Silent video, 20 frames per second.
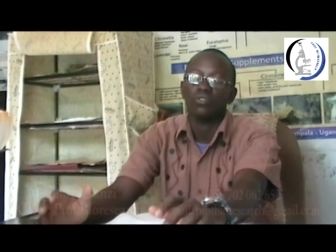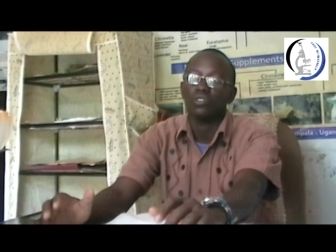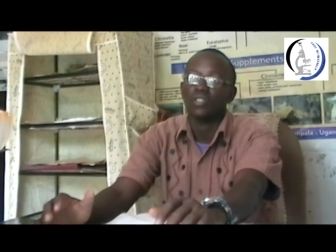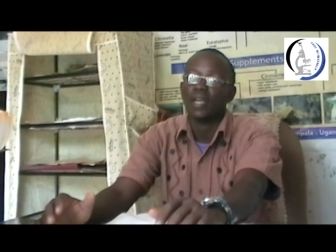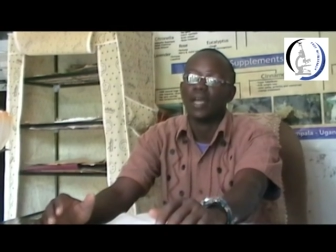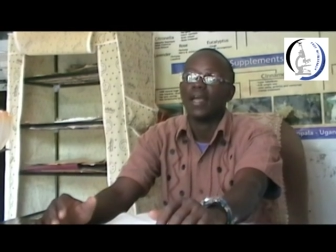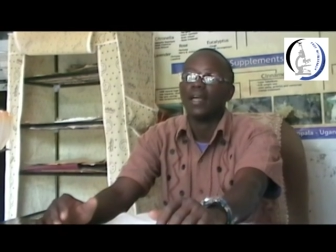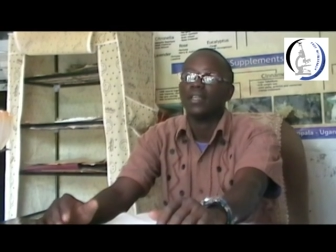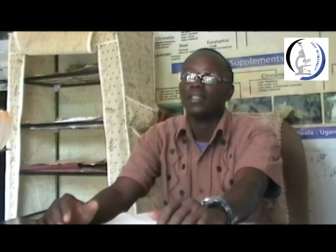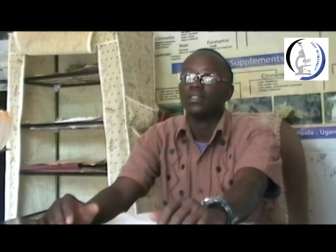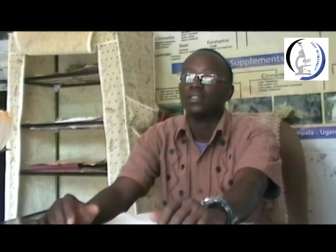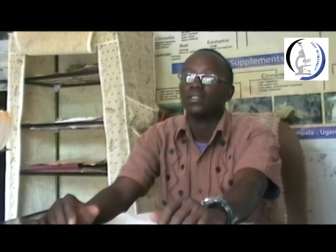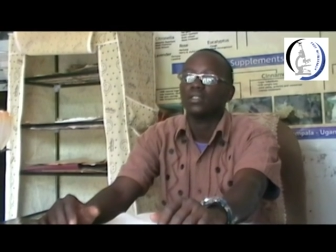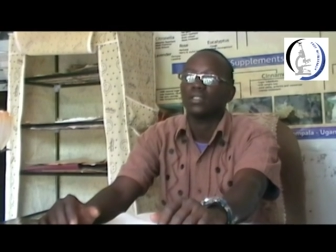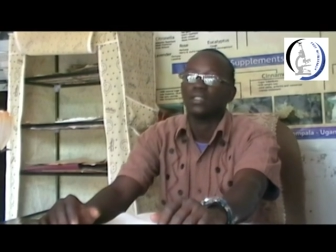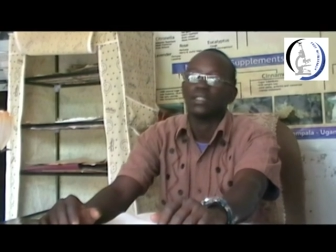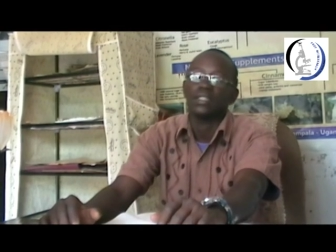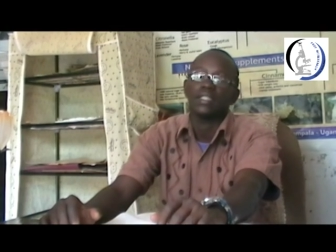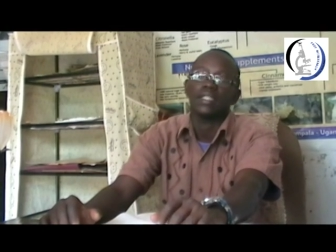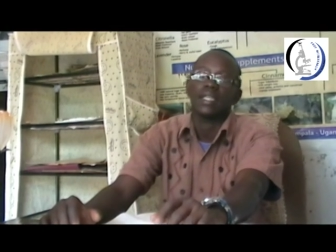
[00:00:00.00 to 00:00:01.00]
of Science
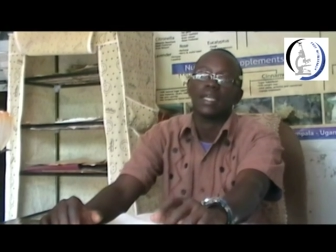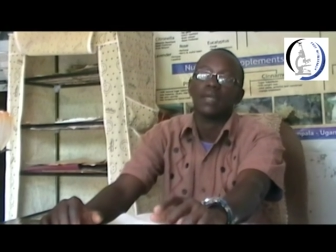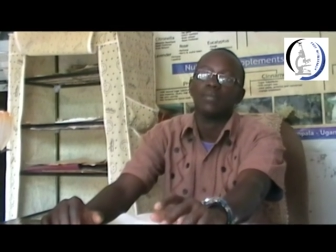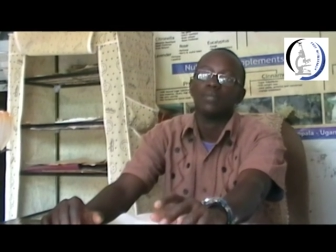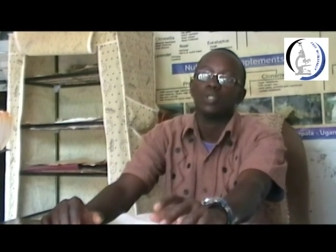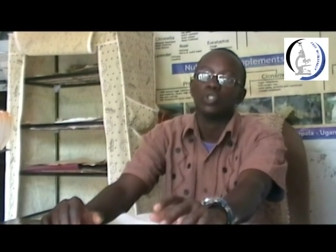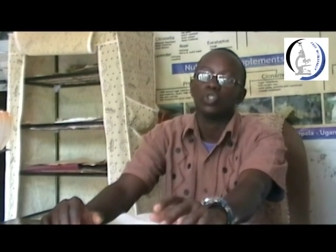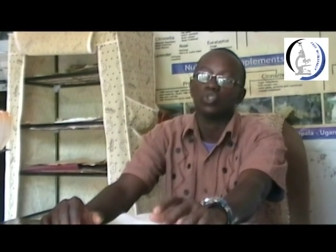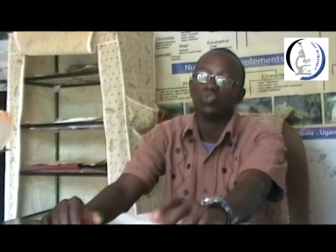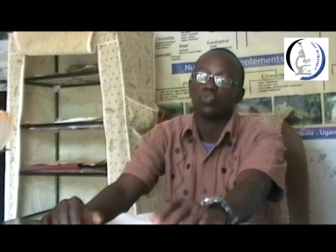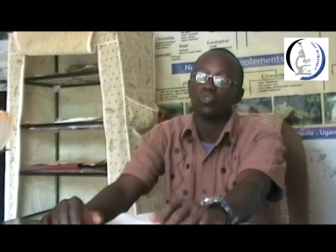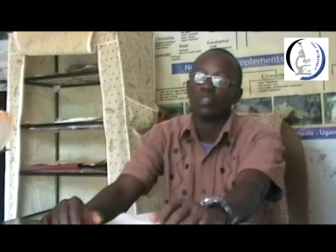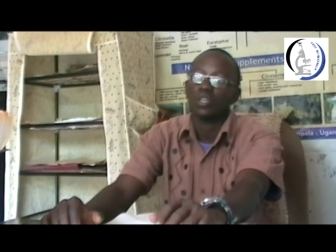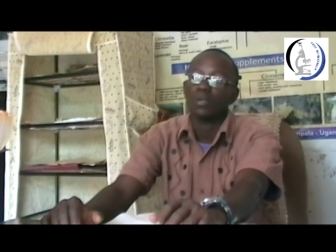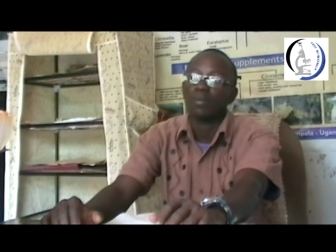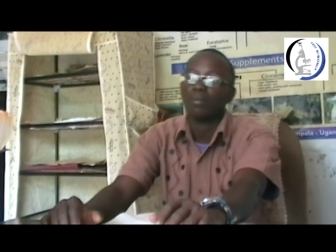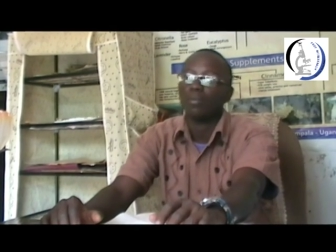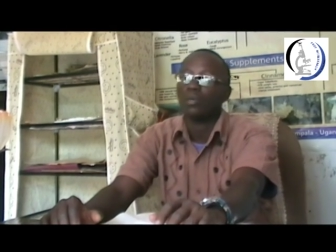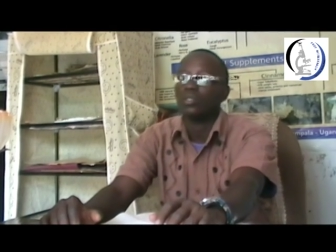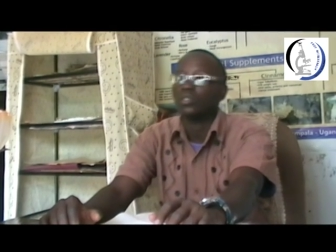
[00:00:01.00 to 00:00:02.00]
in
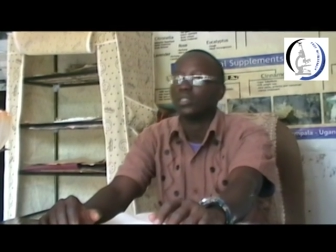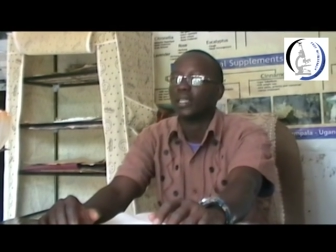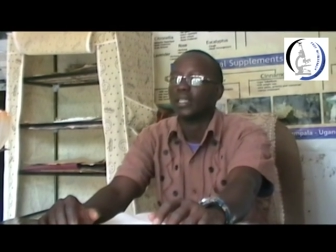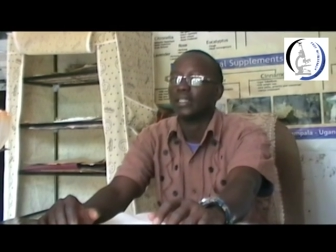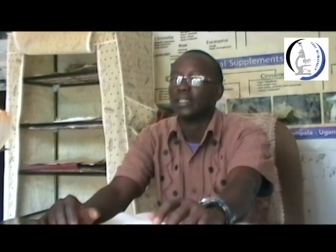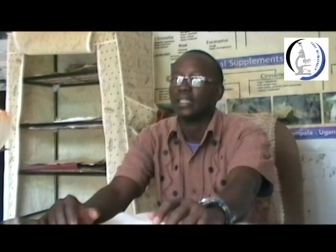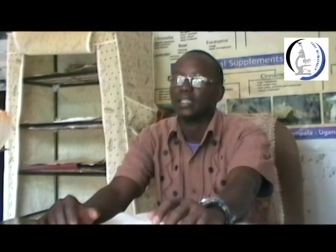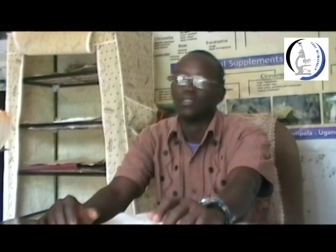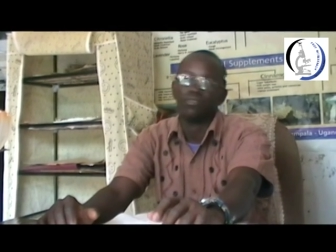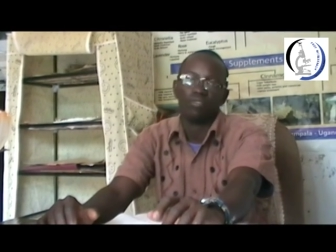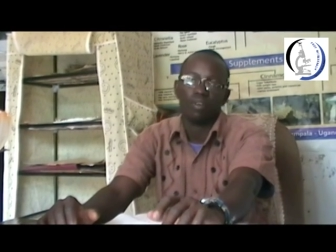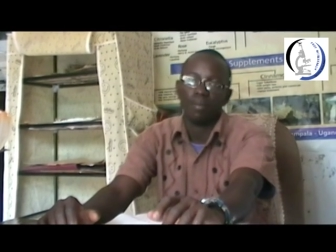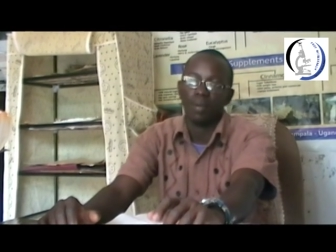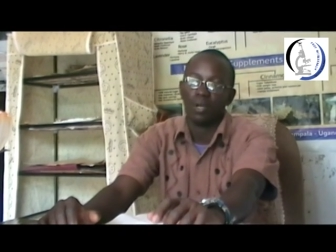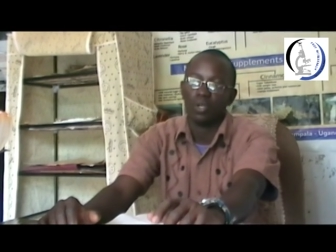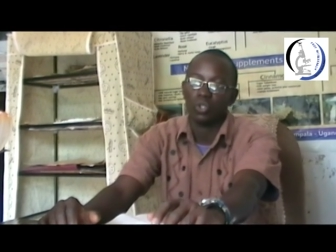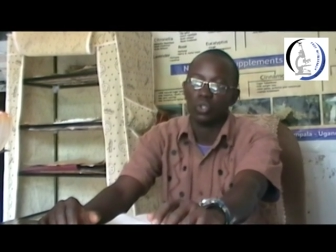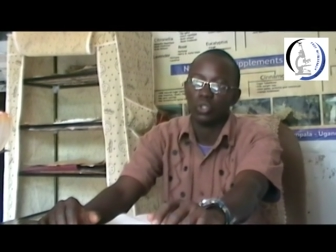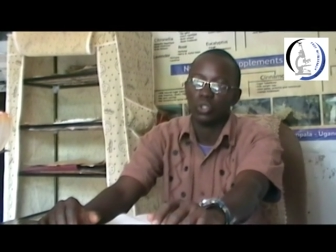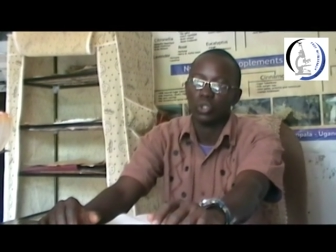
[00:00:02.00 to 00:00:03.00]
Chemistry, Botany and
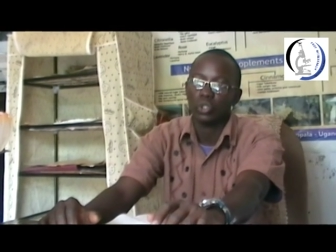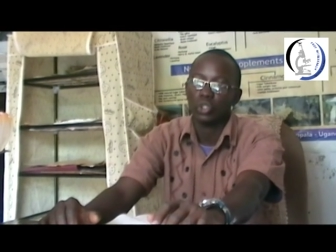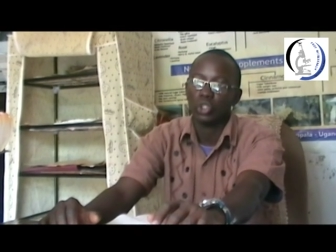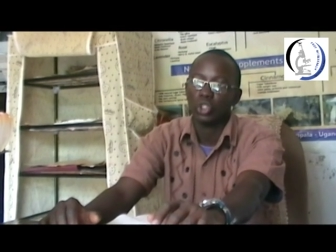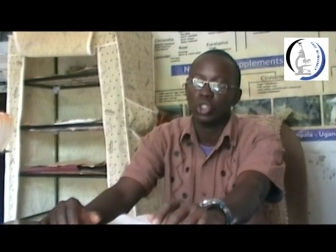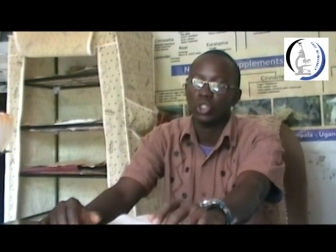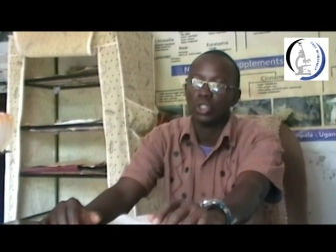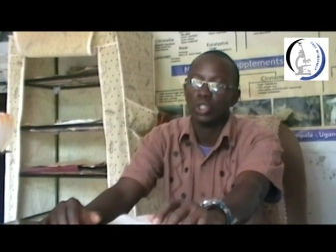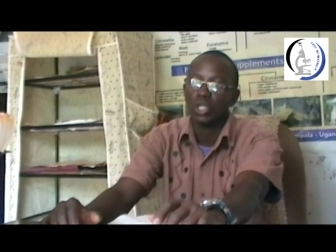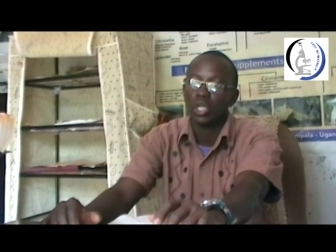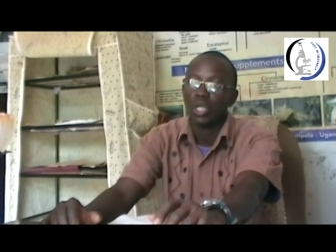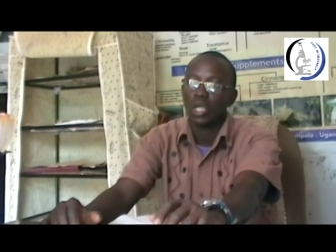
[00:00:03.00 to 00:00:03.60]
Pharmacology.